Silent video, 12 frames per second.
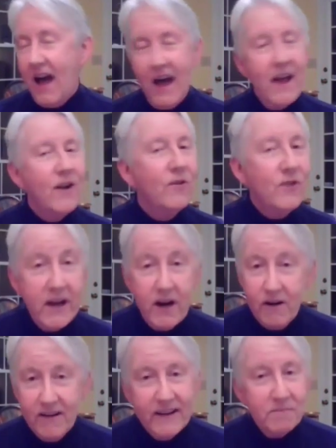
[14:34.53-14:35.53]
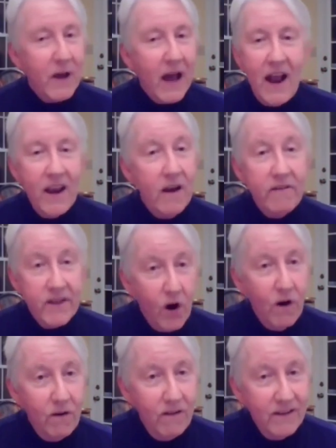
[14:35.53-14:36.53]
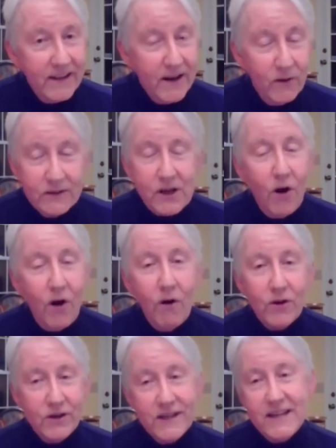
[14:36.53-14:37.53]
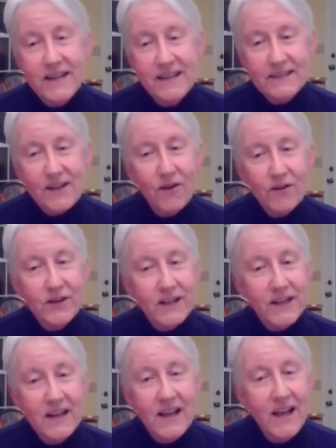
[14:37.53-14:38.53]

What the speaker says: I don't care. I love it all. It's all good. It's all good.